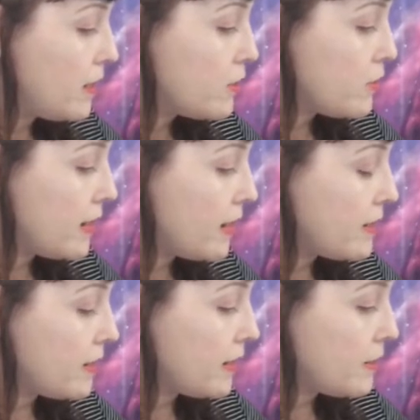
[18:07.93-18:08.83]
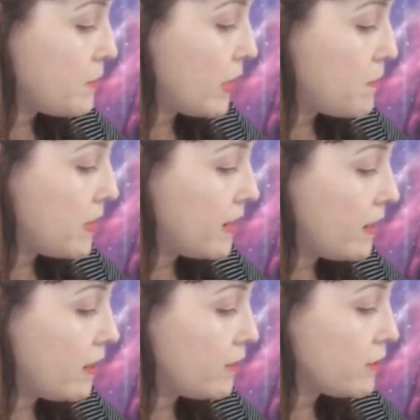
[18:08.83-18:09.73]
Try not to pick up any
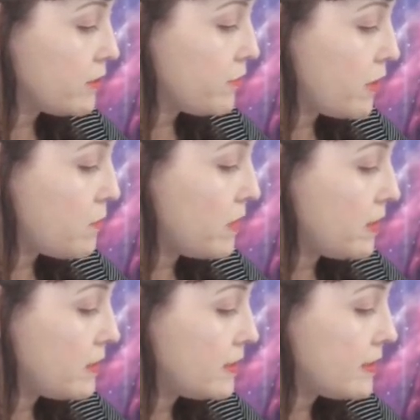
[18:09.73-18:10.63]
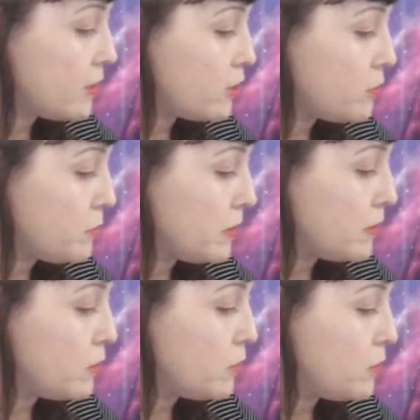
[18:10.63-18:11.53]
colors from Stitch's
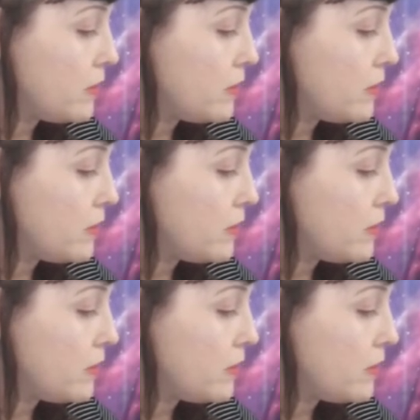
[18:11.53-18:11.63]
blue.